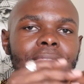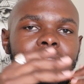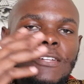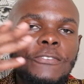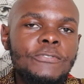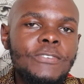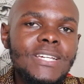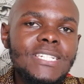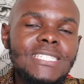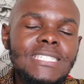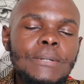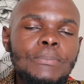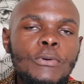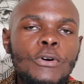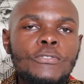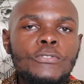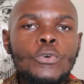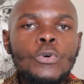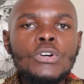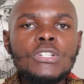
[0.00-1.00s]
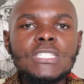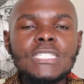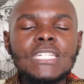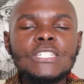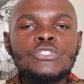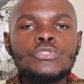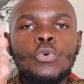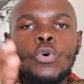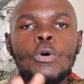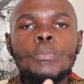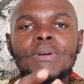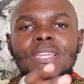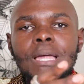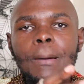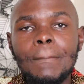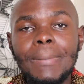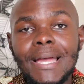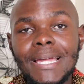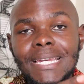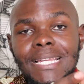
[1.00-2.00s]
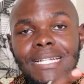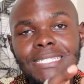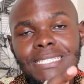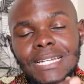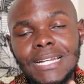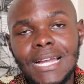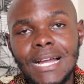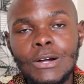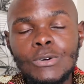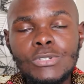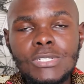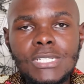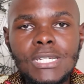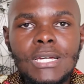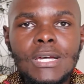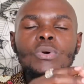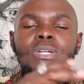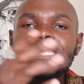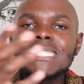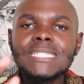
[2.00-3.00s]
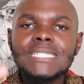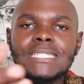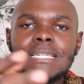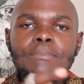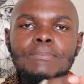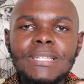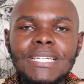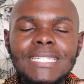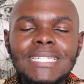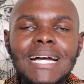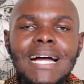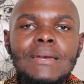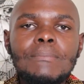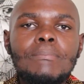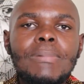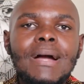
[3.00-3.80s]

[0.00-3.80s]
The first step, of course, is to open a Binance account, which is simply done